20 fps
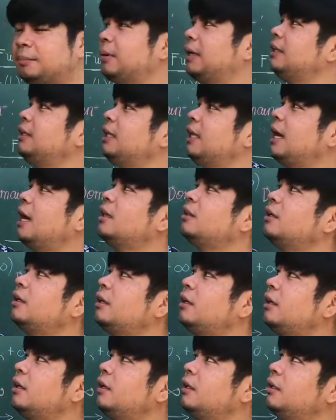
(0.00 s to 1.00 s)
But the
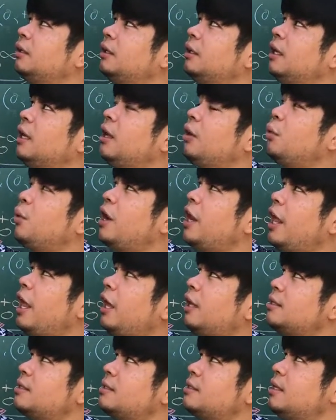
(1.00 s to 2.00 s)
other, when
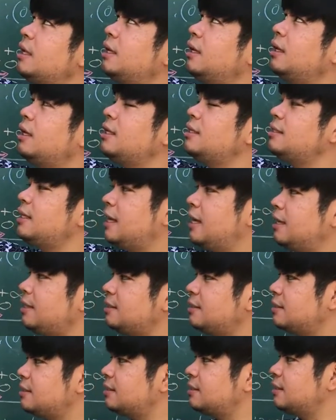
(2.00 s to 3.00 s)
x
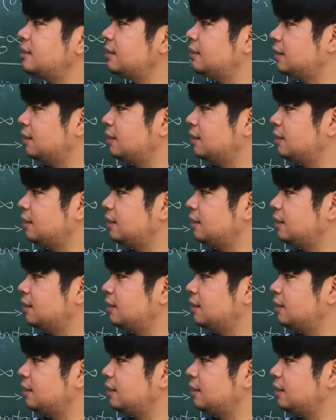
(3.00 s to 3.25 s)
decreases,